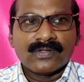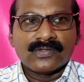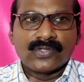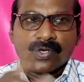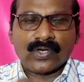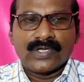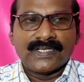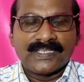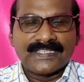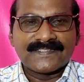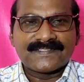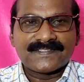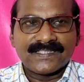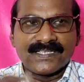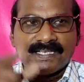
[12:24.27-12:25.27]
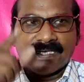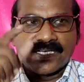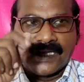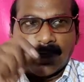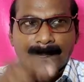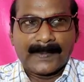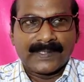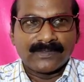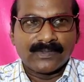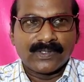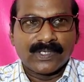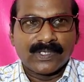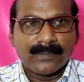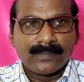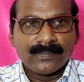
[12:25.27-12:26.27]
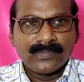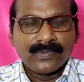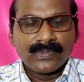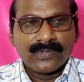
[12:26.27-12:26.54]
though it is a helping verb,